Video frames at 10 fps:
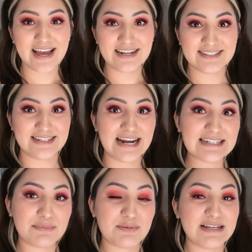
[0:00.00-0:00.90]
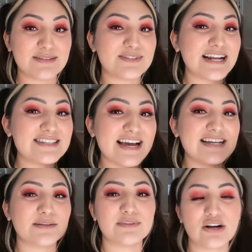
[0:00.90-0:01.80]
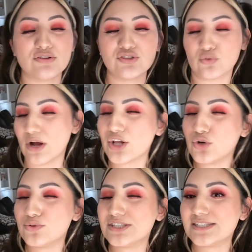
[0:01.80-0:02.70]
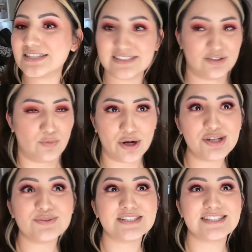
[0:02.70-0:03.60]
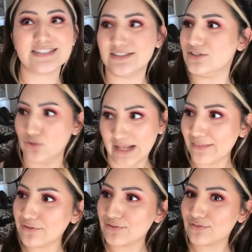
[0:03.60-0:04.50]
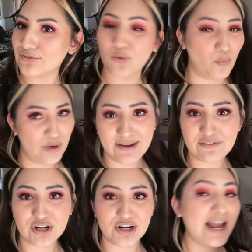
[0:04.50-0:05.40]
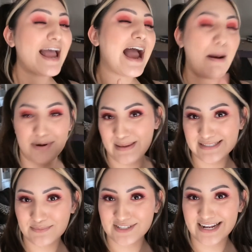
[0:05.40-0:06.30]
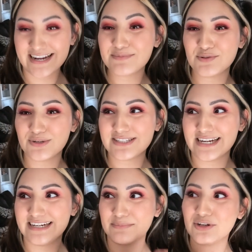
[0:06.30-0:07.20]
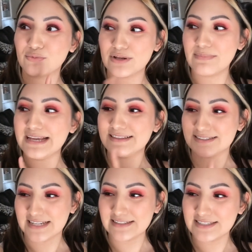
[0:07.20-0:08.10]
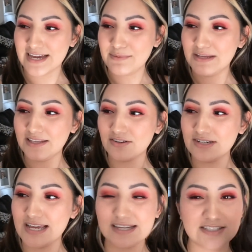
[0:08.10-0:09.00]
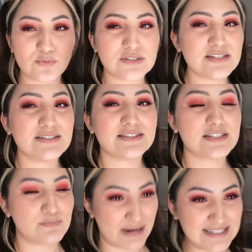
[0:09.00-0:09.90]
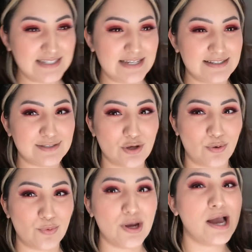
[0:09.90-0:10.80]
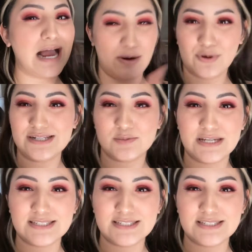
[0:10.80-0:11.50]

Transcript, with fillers: And tonight I'm gonna make some salsa and some tacos dorados, dorados, dorados, whatever. I'm gonna make some tonight, and I'm super excited. I'm gonna remake the salsa I made the other day because it wasn't spicy, so I want it